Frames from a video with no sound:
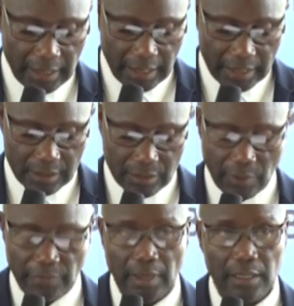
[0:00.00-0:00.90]
leaders
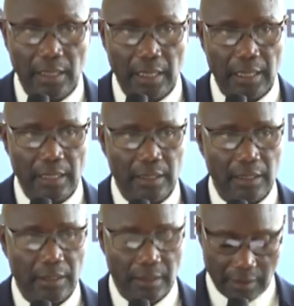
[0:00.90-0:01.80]
with
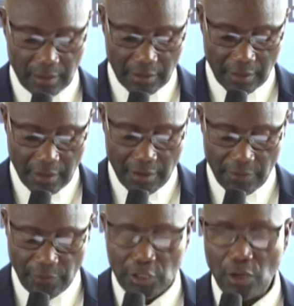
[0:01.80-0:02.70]
integrity
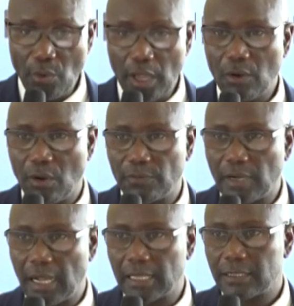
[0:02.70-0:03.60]
for the work of
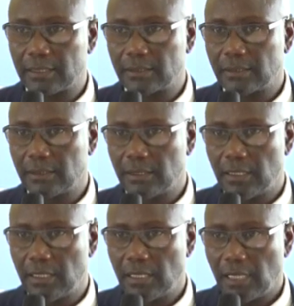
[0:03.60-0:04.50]
God
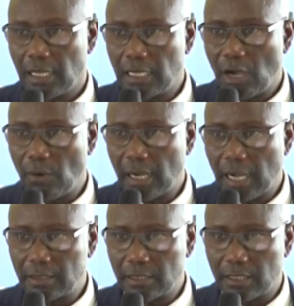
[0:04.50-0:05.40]
and our
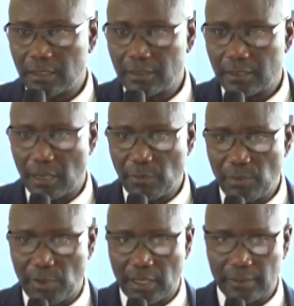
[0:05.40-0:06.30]
country,
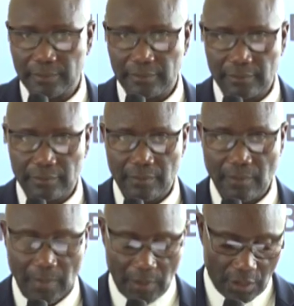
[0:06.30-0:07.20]
Namibia.
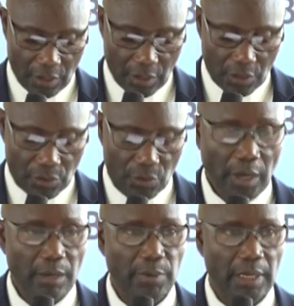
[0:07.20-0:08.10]
You
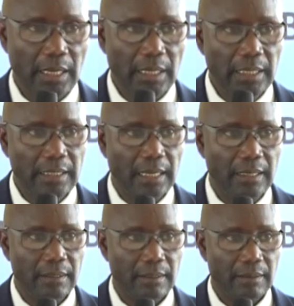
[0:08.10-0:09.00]
can be a
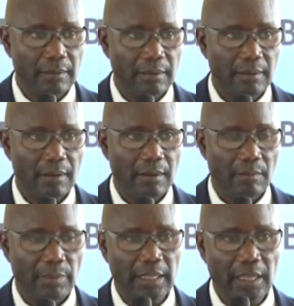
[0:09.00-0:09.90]
leader,
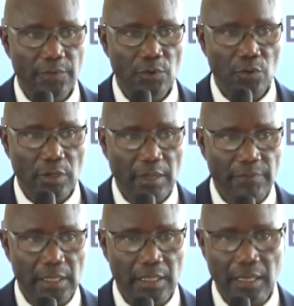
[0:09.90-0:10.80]
but if you don't have
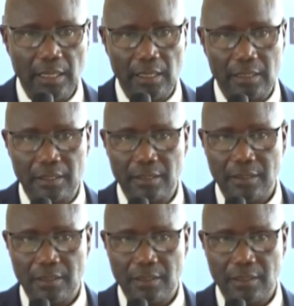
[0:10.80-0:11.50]
integrity,